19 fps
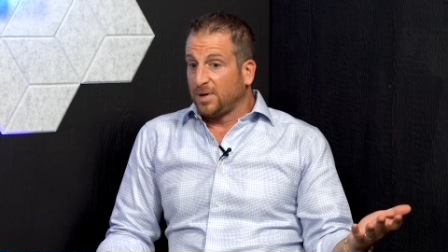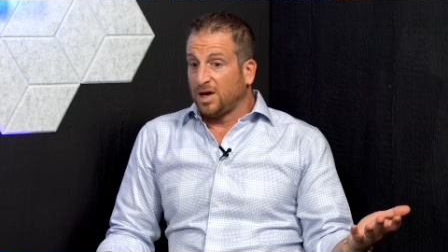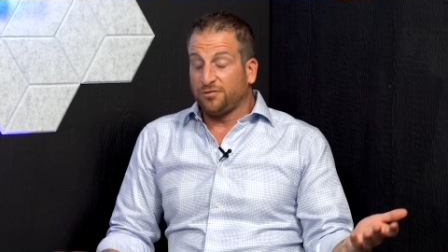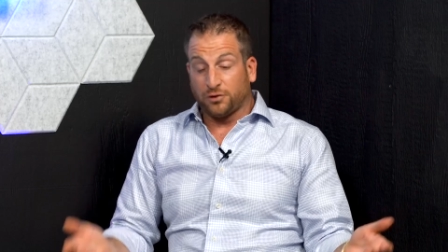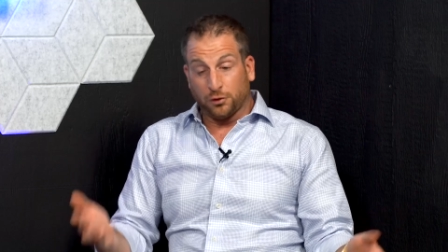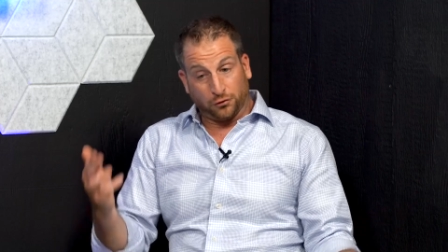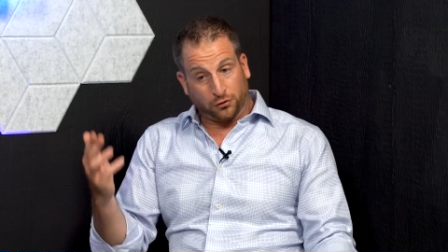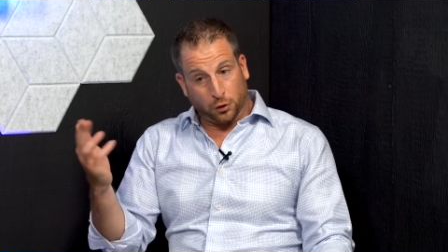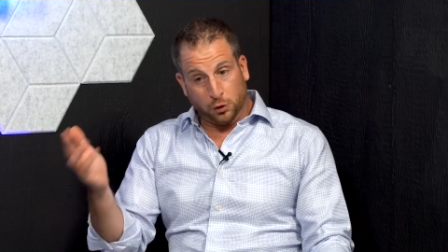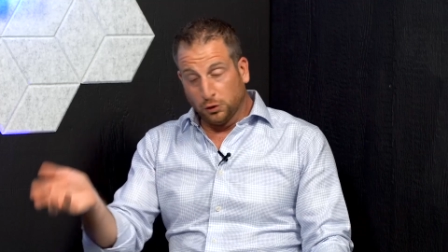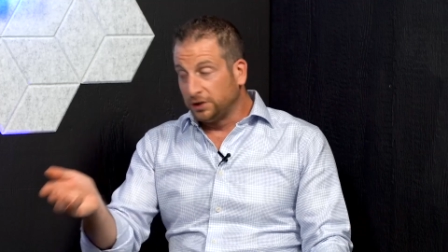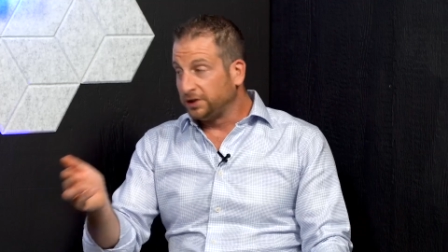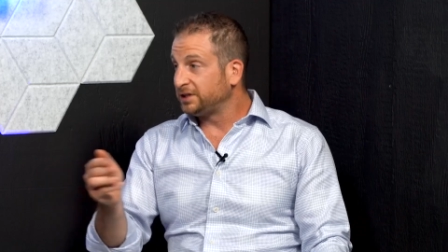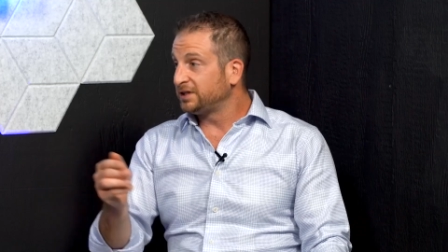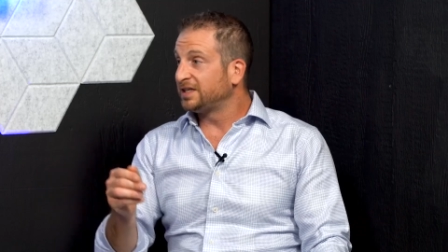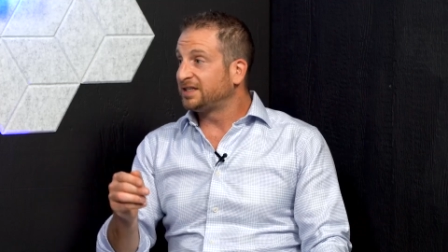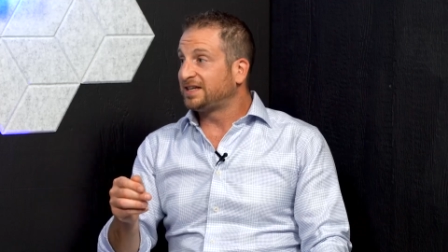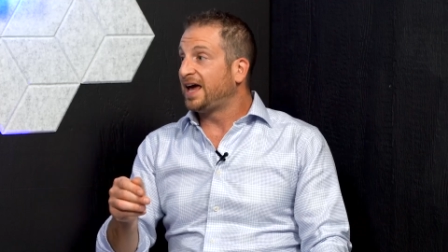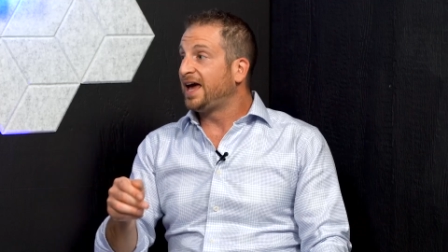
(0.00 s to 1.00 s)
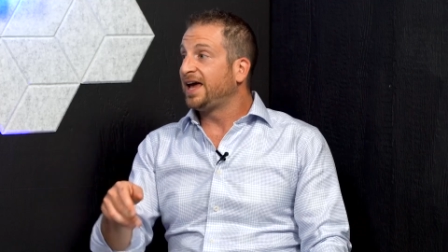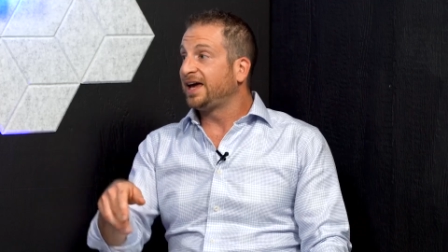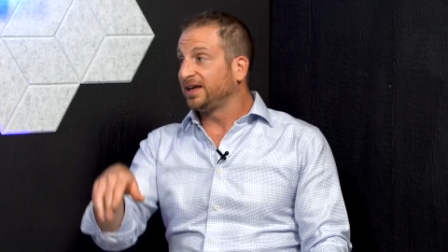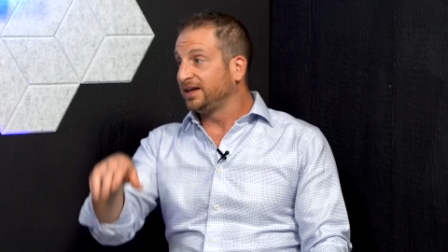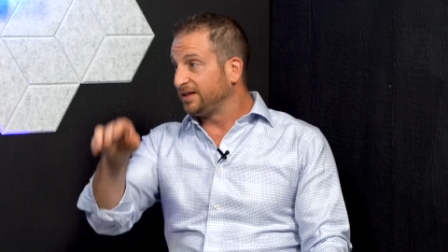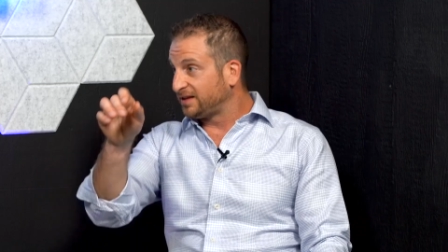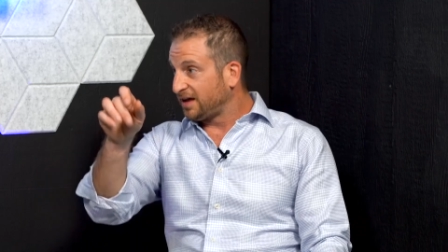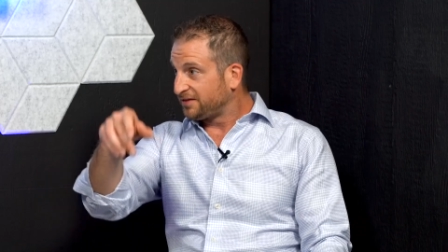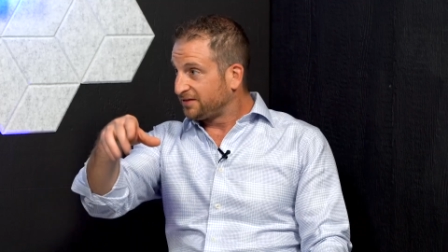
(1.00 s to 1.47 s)
If there's coolant in the
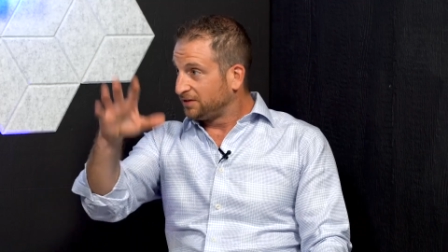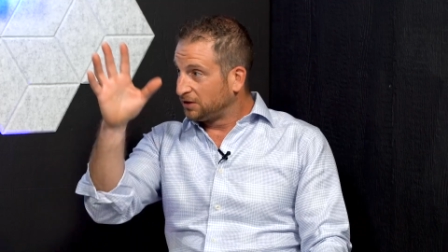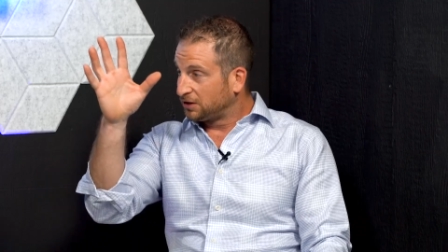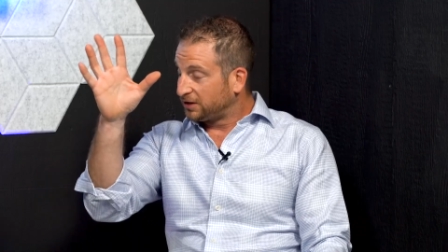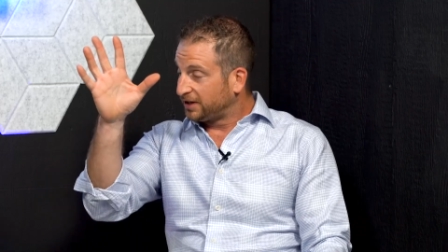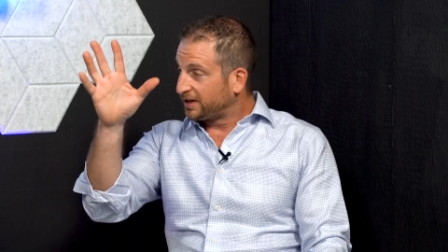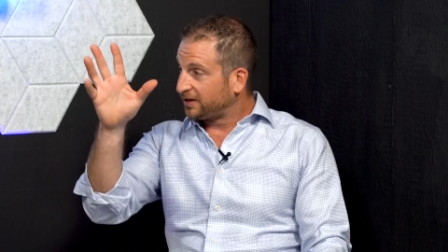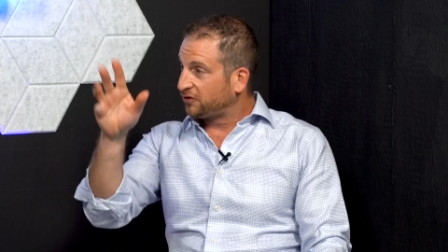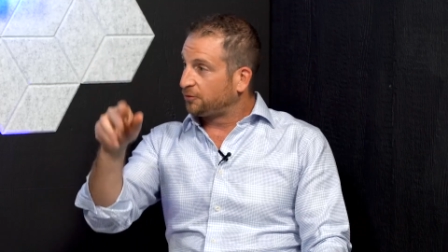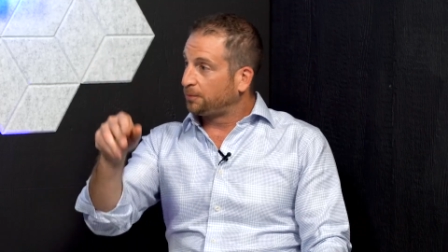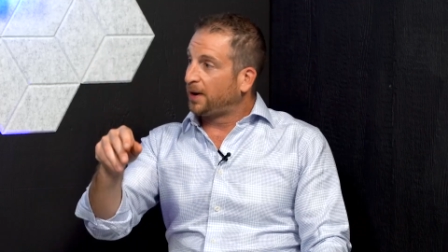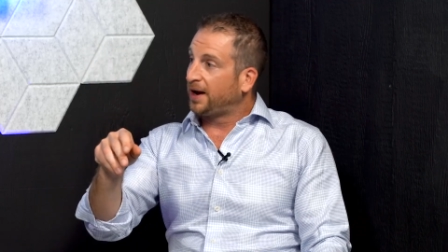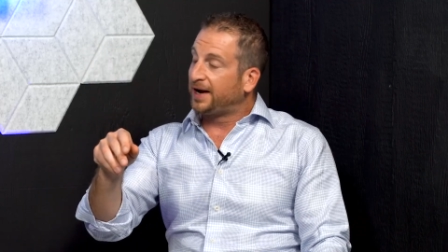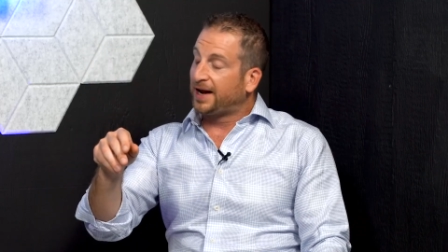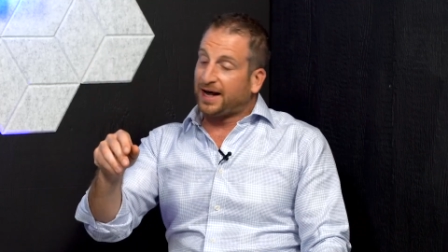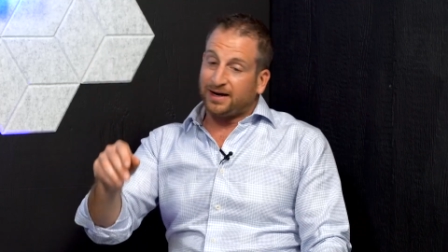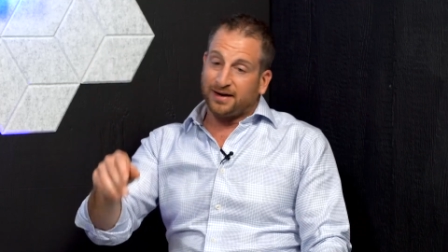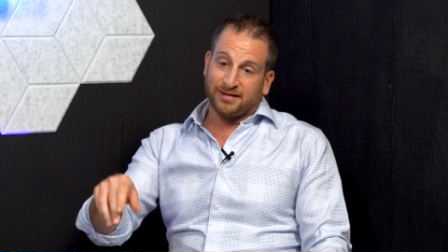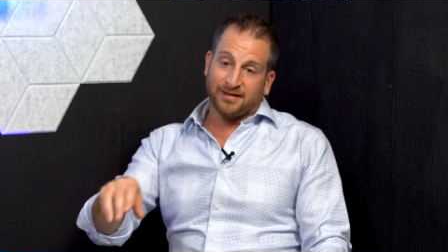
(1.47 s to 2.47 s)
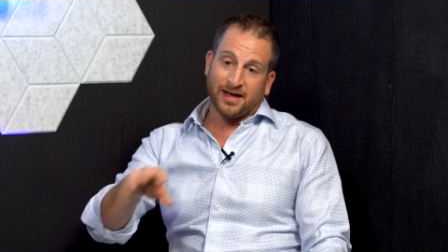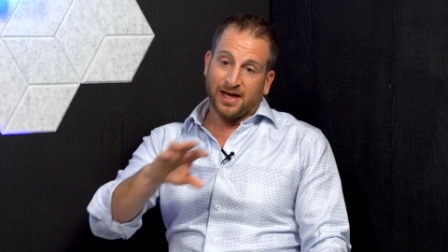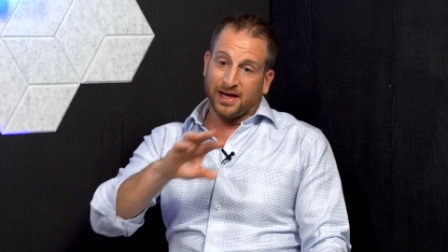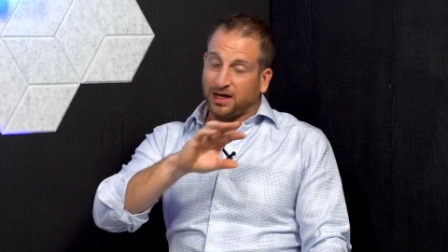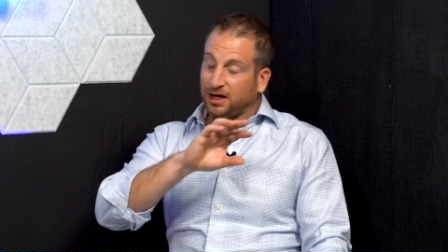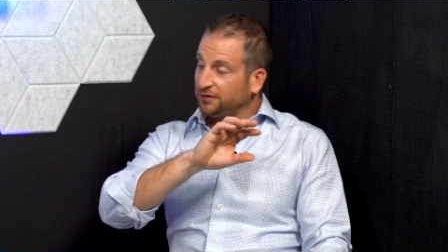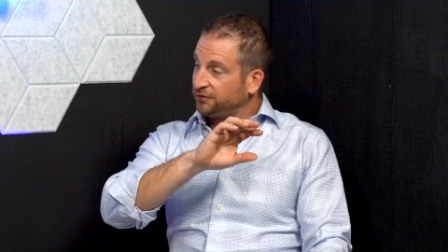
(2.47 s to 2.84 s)
tank and it doesn't look like it's spraying out of the tank,